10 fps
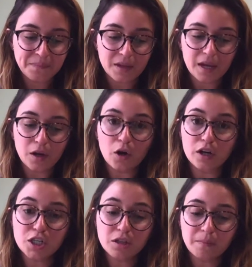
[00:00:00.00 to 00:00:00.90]

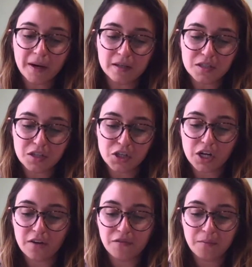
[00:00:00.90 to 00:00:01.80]
Encourage the parents to
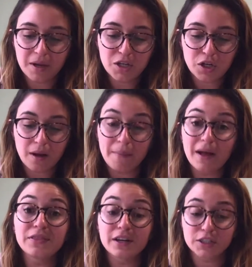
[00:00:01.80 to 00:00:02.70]
share information
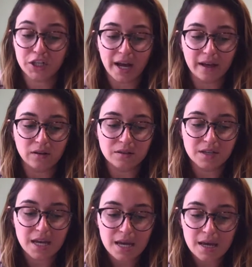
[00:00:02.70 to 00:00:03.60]
about their child.
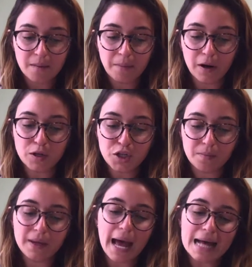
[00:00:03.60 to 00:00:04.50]
Parents should
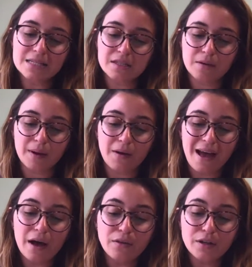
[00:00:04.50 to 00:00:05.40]
be asked about
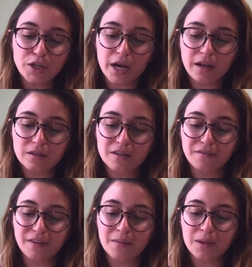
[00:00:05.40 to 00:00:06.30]
how the child and
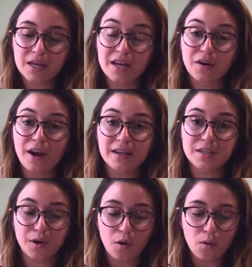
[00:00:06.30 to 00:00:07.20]
family interact
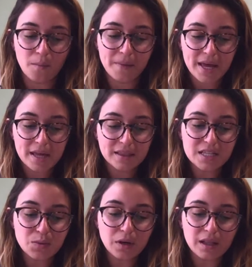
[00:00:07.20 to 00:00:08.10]
at home.
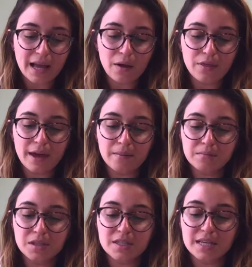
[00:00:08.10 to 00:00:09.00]
This would allow them
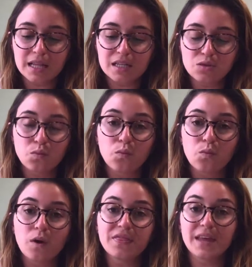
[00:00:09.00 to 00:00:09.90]
to tell us
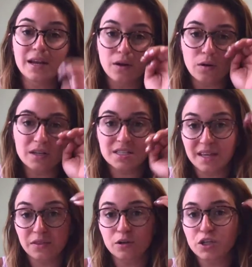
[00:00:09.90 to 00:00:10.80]
what they notice
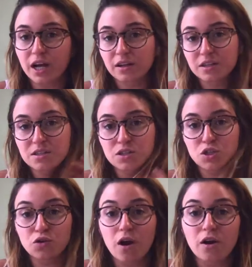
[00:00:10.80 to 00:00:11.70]
that their child is
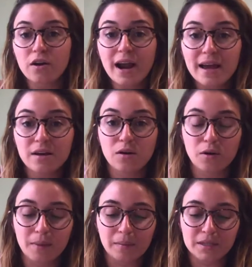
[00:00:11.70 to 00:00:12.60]
stronger at, or
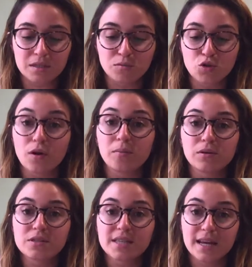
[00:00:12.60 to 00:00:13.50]
maybe some
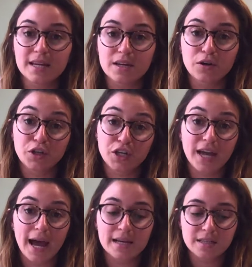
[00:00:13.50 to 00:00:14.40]
troubles that he or she
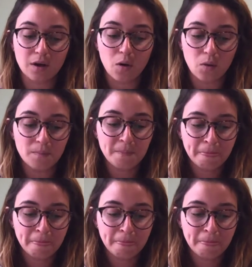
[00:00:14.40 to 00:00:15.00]
has at home.